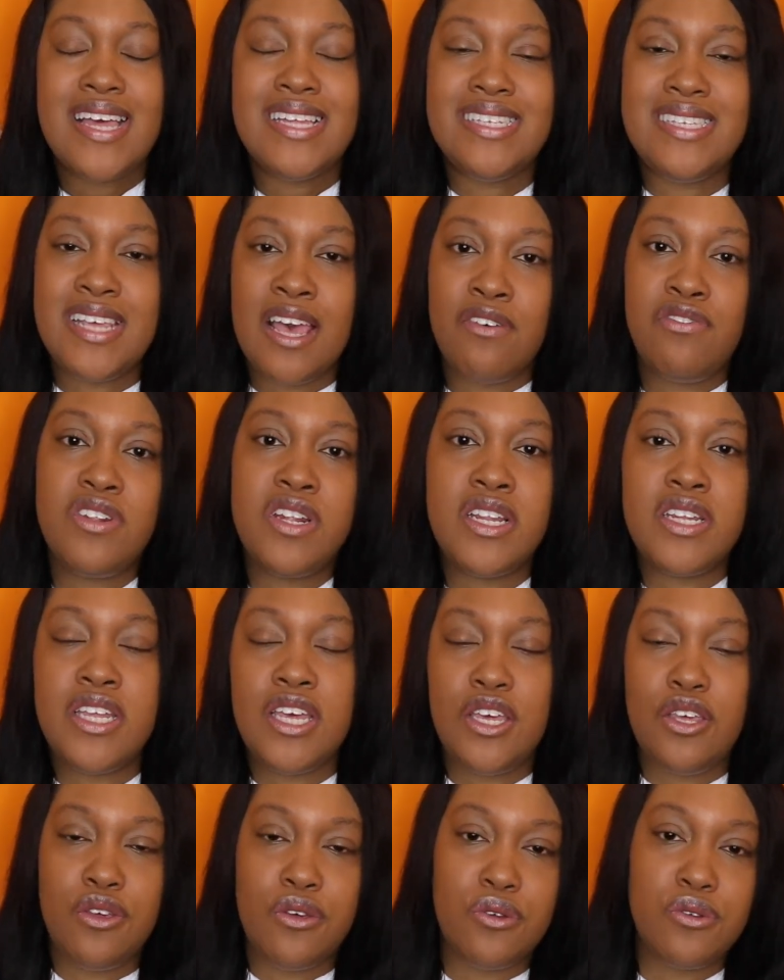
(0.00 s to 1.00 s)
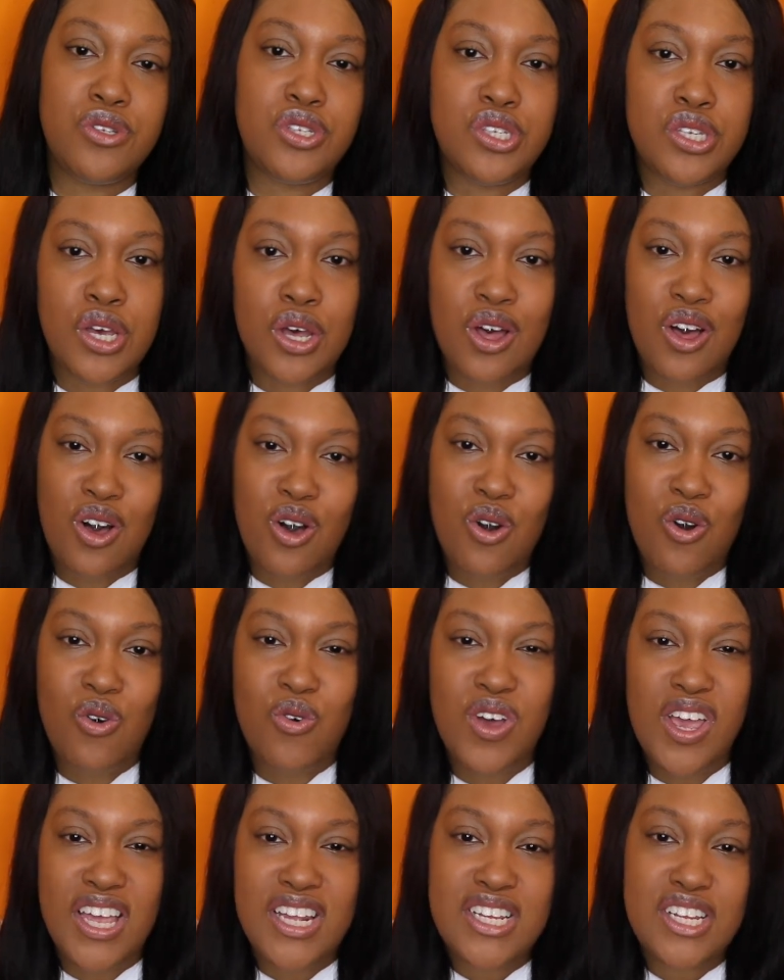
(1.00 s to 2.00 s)
definitely use the
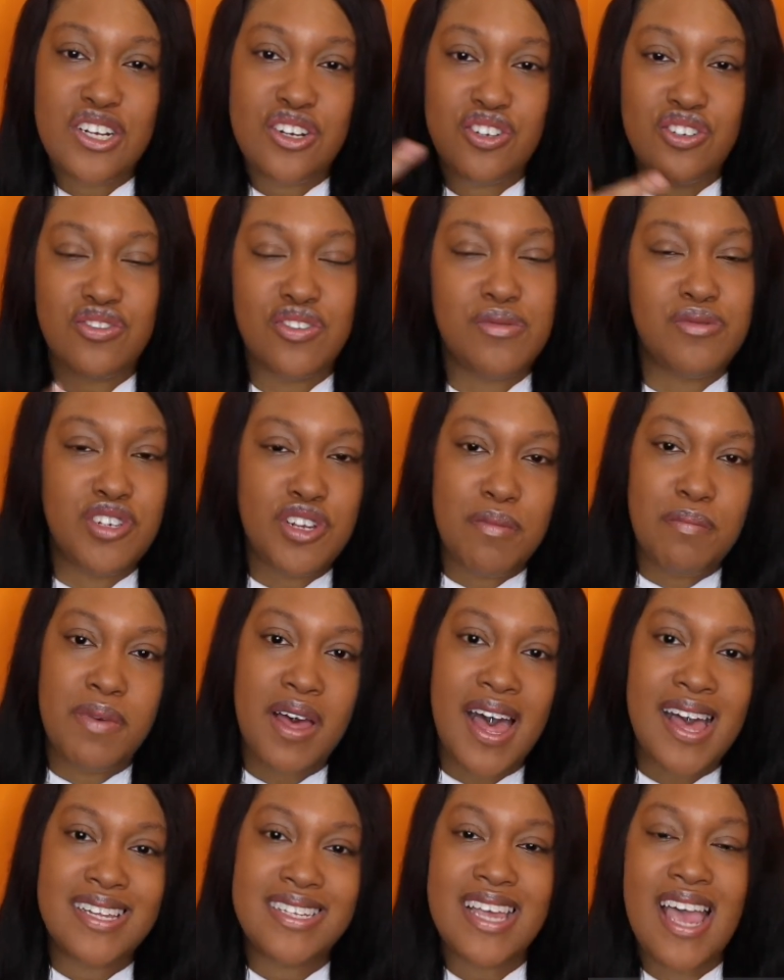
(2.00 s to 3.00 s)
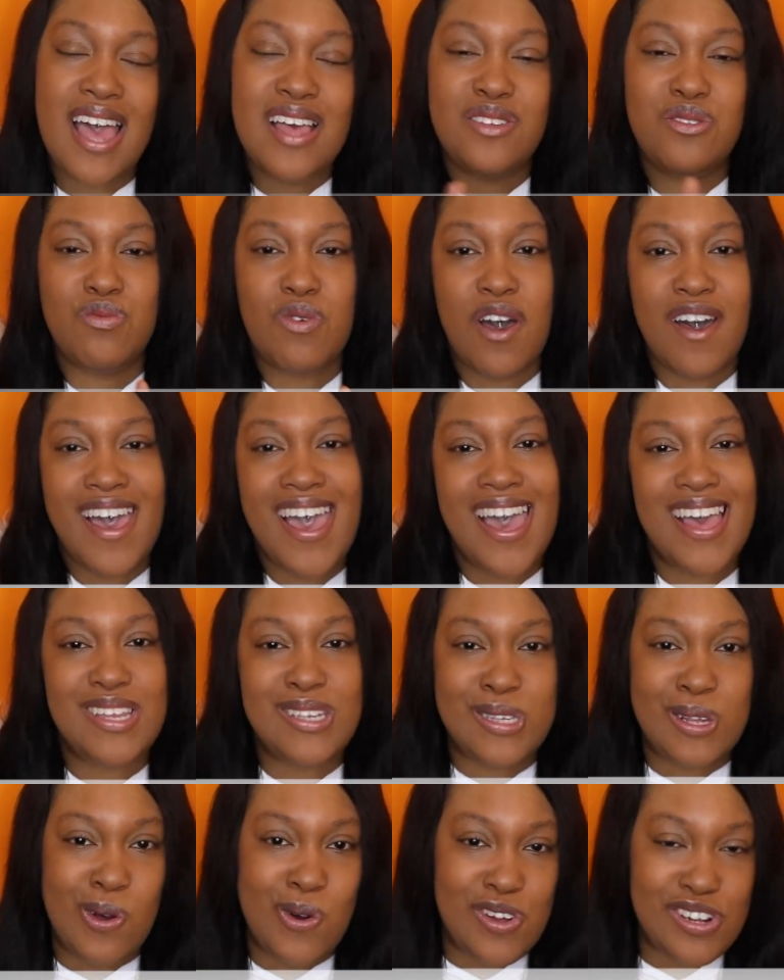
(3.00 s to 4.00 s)
code in the description box as well
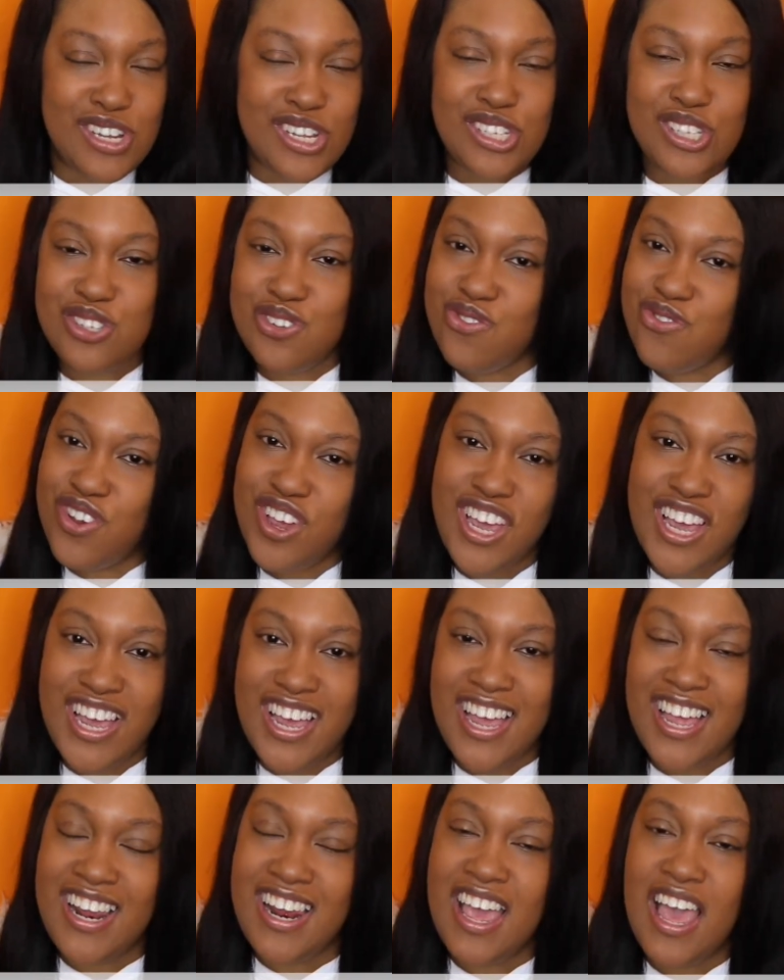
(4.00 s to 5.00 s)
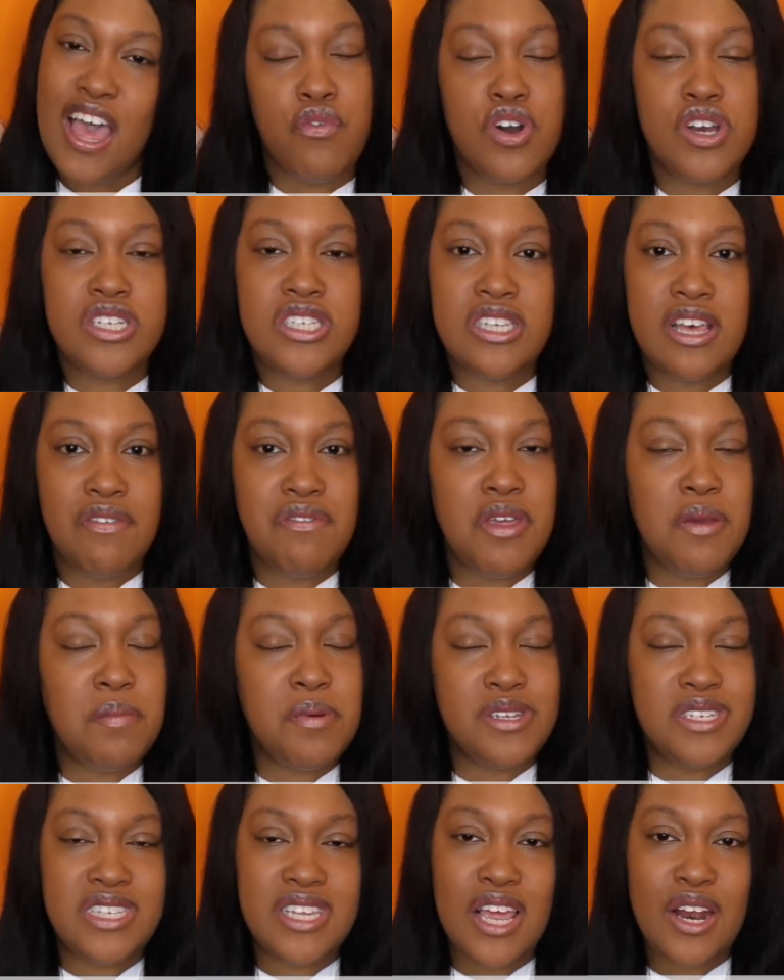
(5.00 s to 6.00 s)
as on the screen for
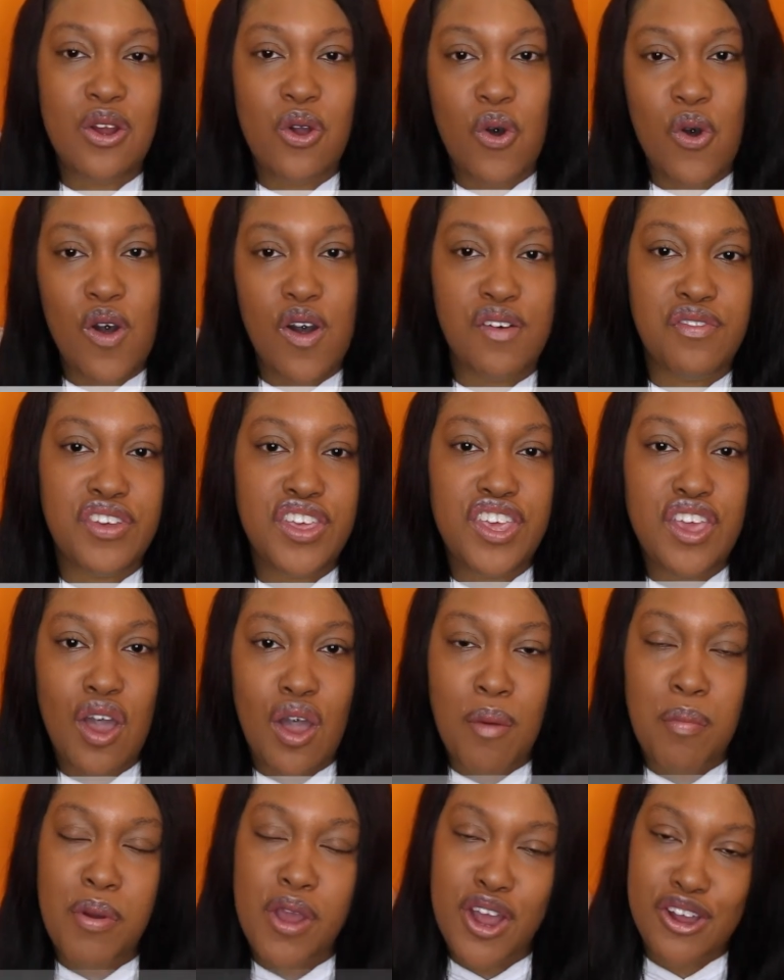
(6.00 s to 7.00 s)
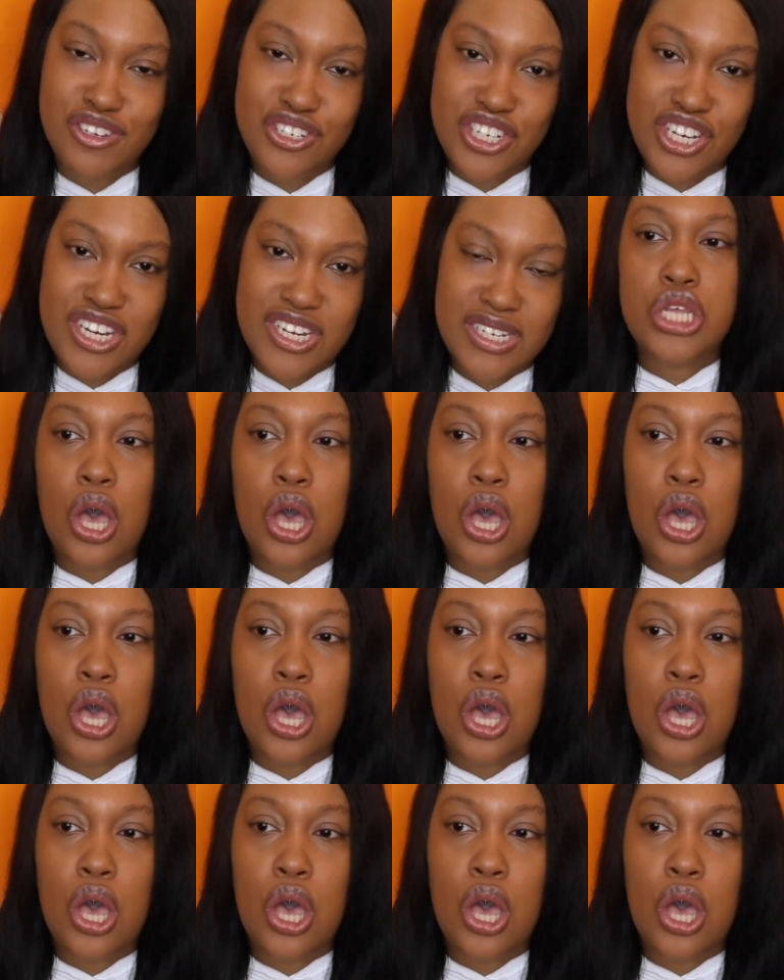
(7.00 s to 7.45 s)
70% off your purchase.